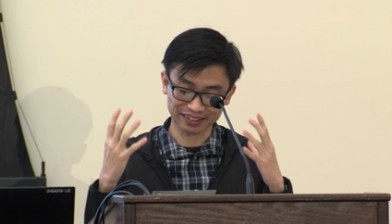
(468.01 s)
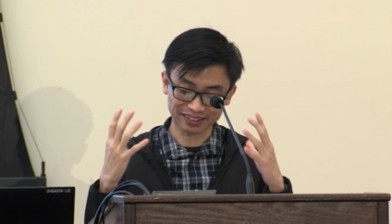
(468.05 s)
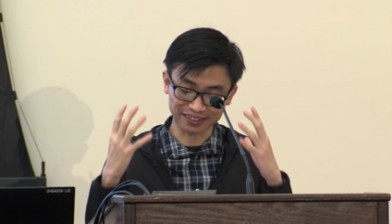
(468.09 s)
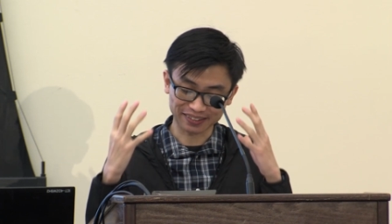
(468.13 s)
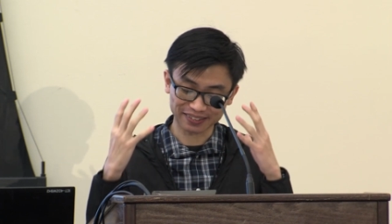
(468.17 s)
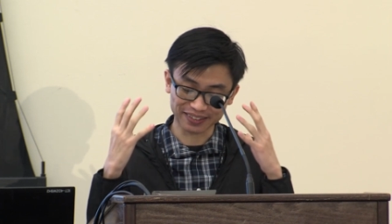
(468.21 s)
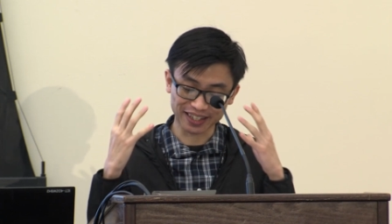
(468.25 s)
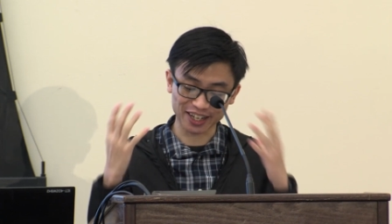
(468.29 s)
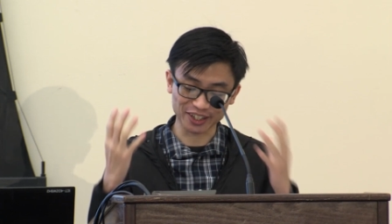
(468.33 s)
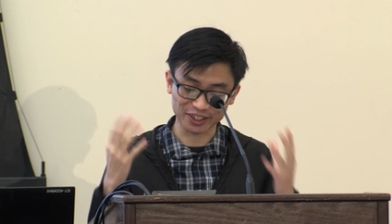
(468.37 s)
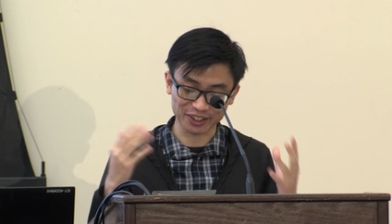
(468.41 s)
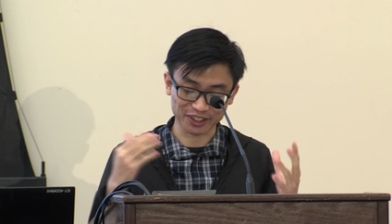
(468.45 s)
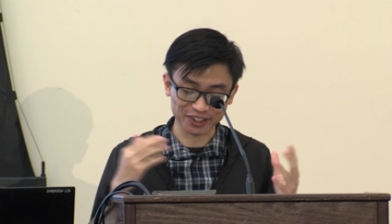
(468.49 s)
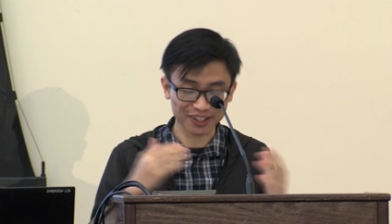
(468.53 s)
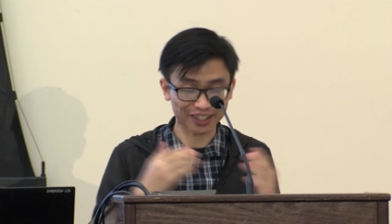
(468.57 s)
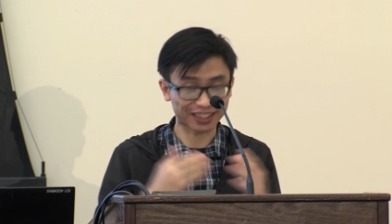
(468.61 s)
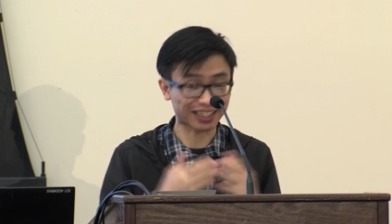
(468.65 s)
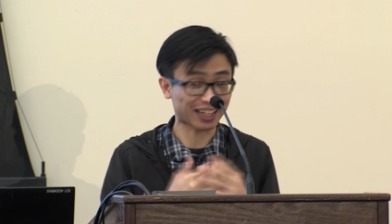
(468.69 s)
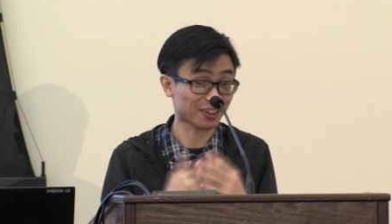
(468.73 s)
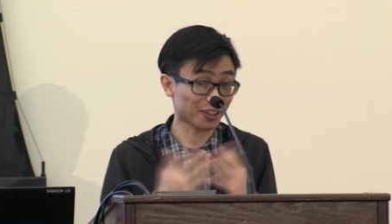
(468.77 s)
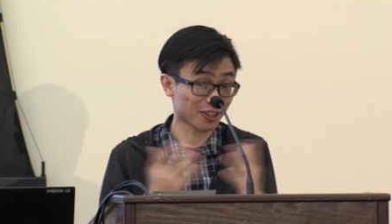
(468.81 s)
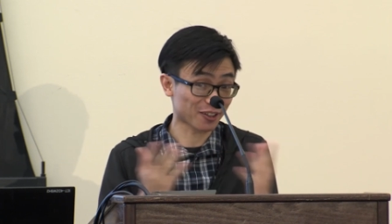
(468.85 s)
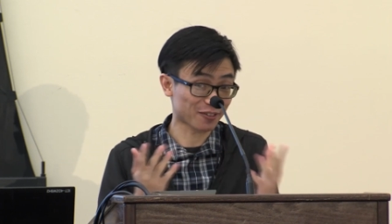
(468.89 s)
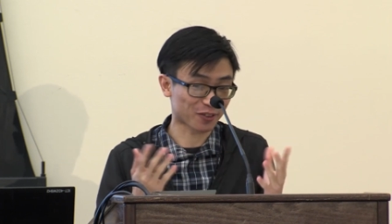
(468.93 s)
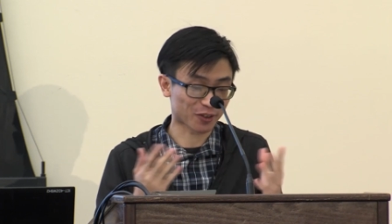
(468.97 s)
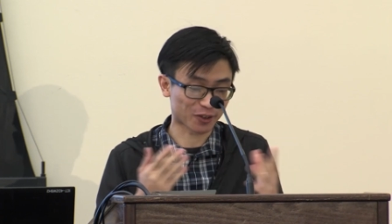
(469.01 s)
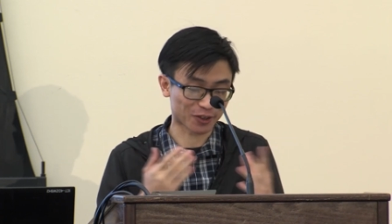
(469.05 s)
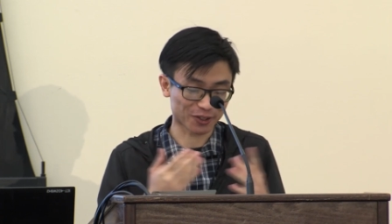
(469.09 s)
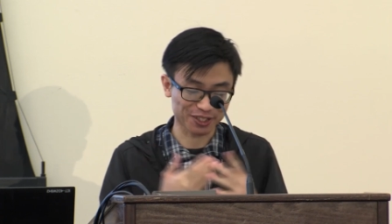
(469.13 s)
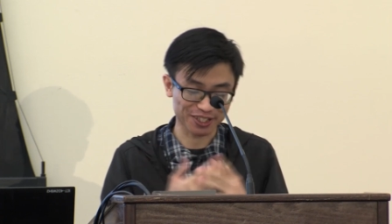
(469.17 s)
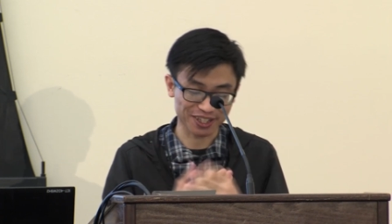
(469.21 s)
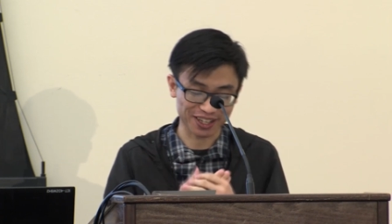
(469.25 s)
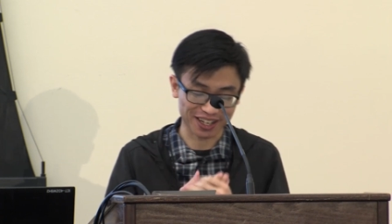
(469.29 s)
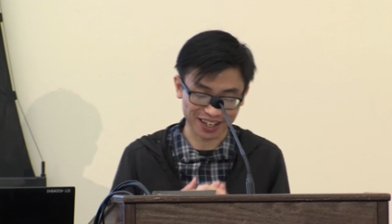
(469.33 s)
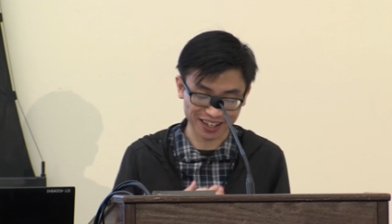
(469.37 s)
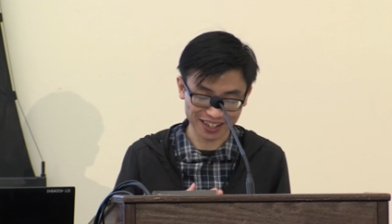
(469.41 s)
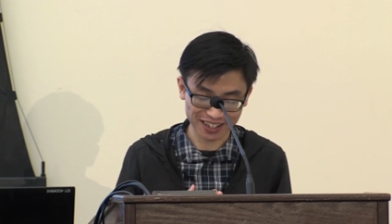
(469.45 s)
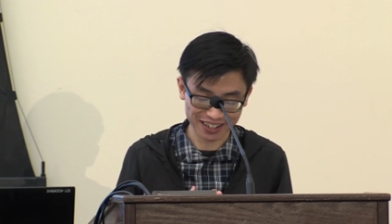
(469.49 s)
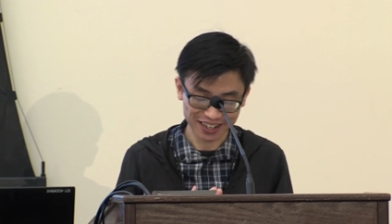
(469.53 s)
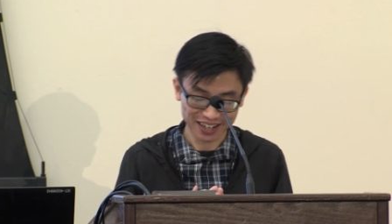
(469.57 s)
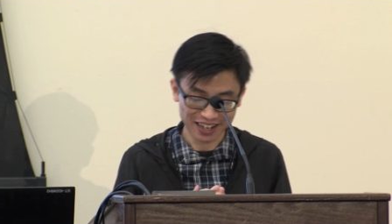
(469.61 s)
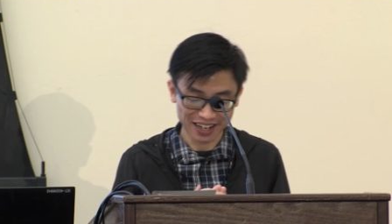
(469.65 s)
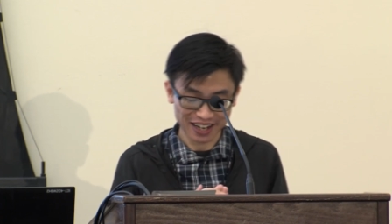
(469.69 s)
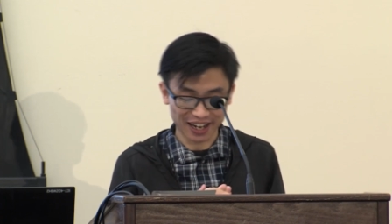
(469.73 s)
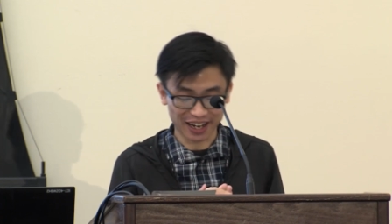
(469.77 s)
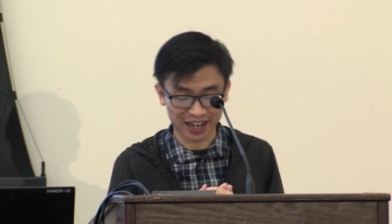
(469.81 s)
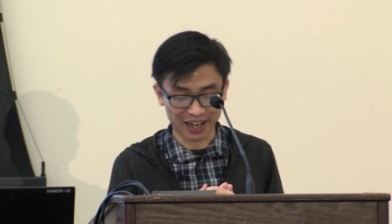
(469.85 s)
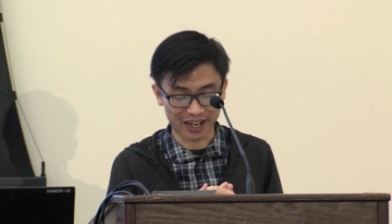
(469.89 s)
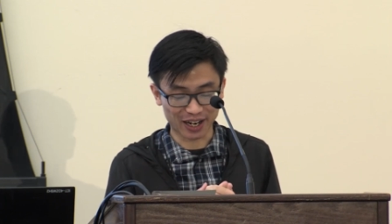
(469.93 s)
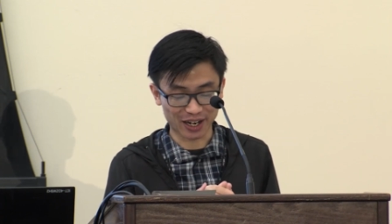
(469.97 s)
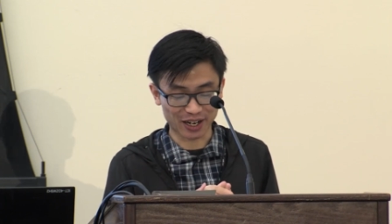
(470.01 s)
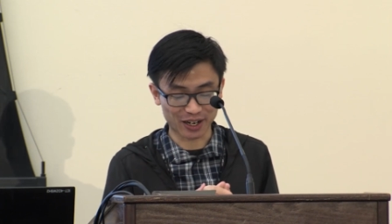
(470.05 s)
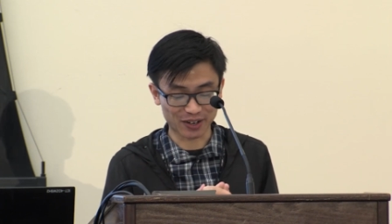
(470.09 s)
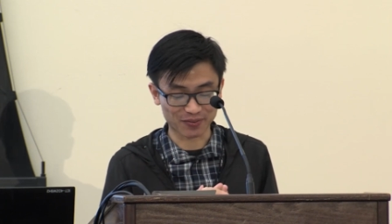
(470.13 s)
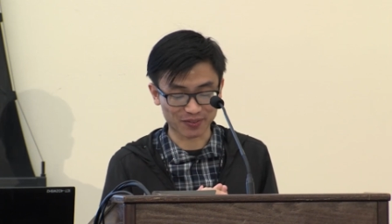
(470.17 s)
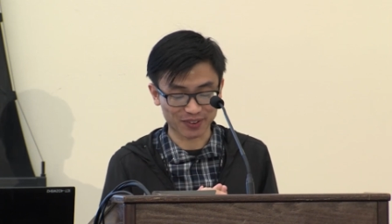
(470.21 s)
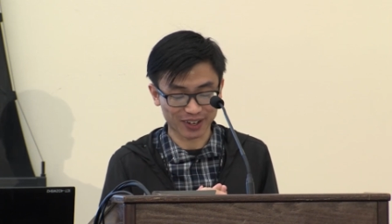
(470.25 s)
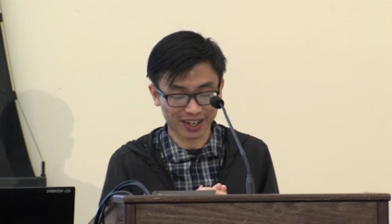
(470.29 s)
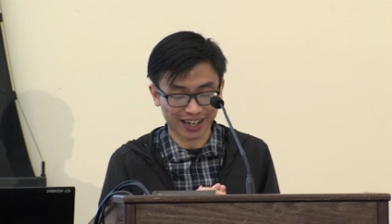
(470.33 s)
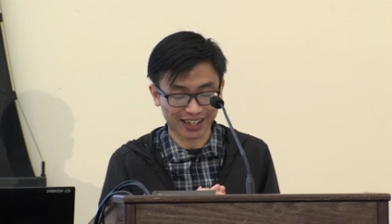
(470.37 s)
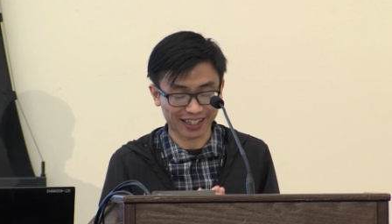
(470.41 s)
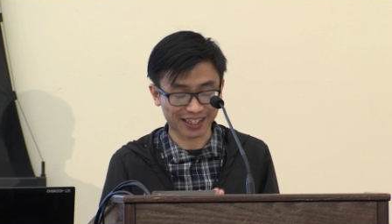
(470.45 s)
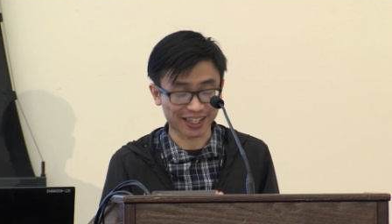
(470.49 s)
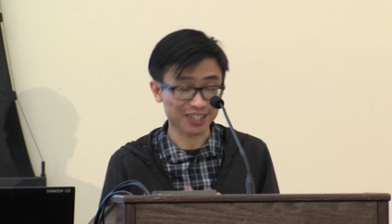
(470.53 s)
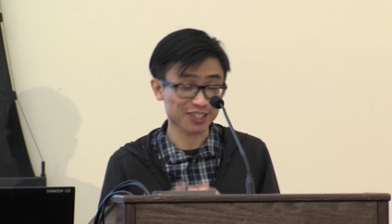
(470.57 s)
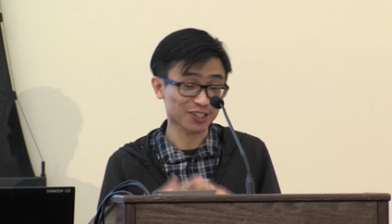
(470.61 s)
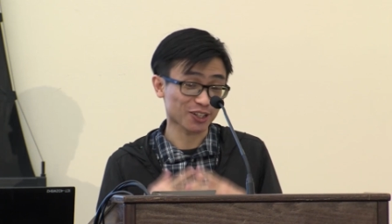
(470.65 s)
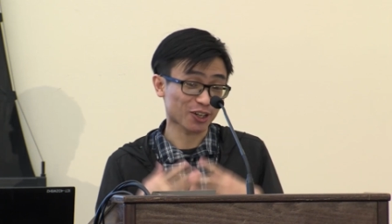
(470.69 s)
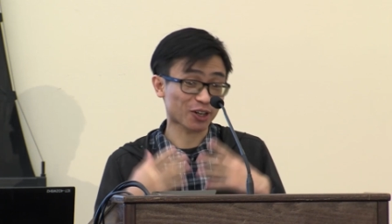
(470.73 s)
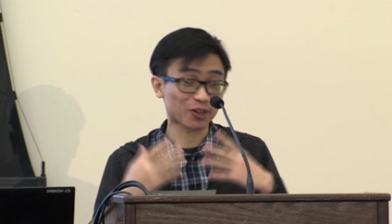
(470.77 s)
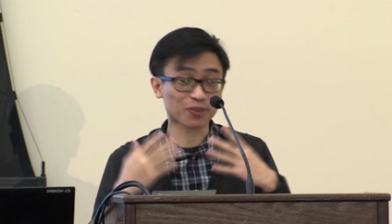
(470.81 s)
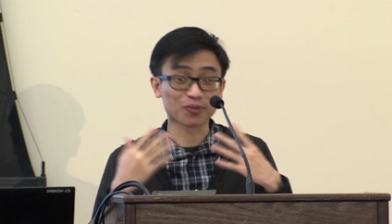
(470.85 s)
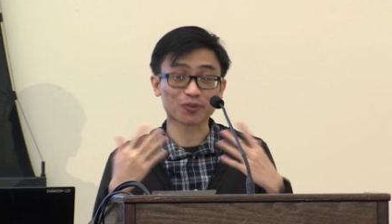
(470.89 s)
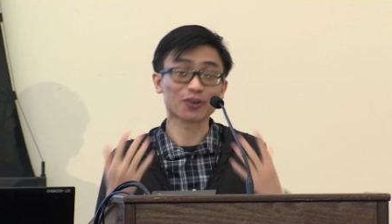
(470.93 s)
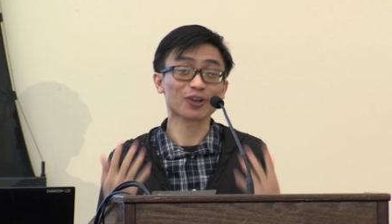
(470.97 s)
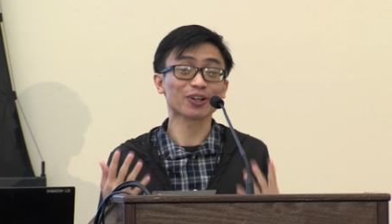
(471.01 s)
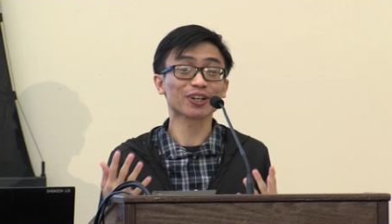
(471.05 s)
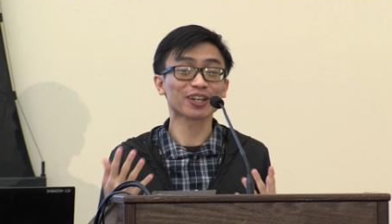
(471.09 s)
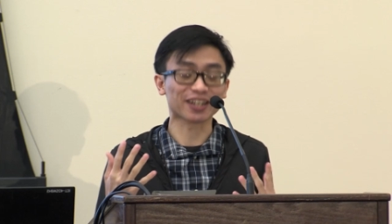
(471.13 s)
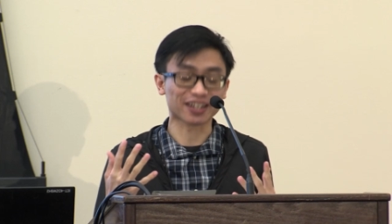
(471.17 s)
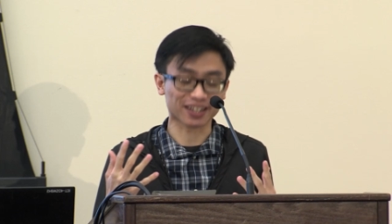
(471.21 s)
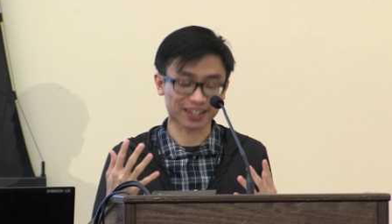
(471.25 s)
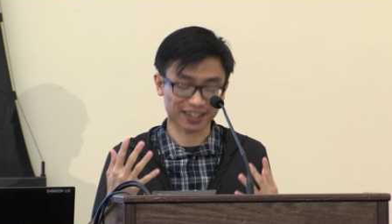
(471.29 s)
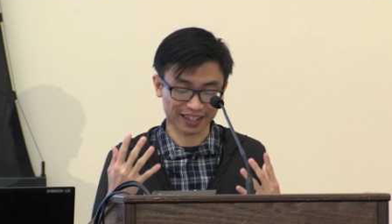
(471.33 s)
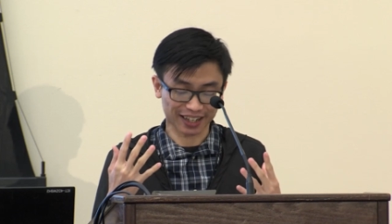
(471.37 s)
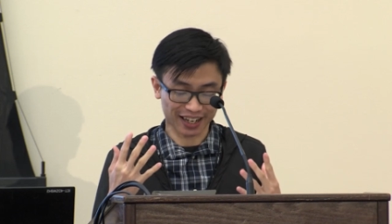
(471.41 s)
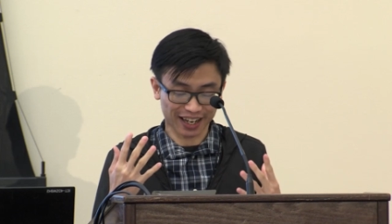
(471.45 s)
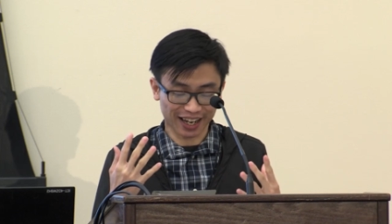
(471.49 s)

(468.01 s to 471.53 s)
later, and I look forward to that. Um, and I started working